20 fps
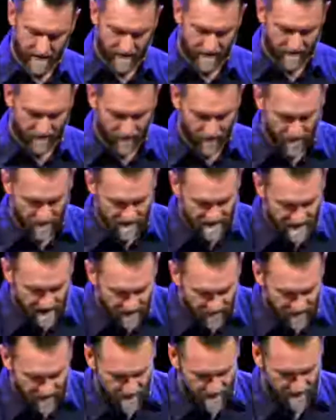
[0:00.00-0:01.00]
and for our
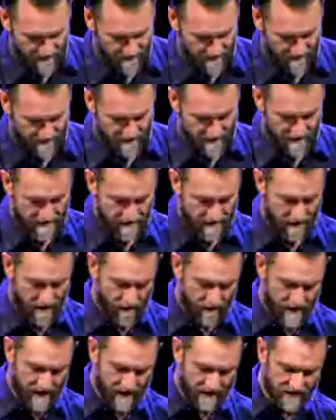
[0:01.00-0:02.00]
safety,
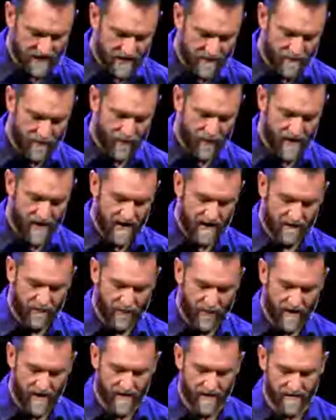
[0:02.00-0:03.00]
are we actually praying
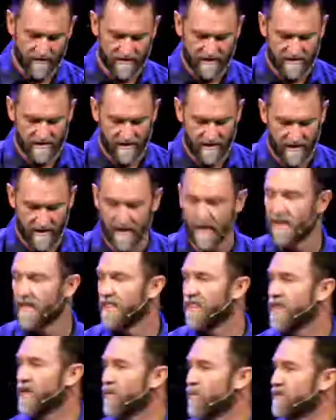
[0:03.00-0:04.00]
prayers
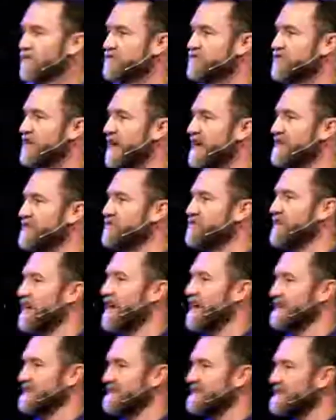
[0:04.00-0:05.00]
that will change
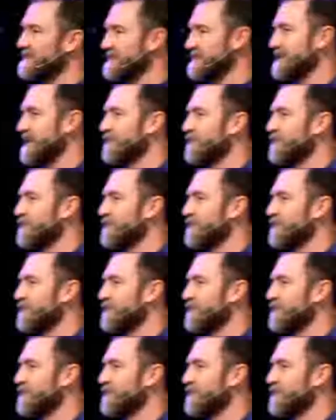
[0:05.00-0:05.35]
us? Listen to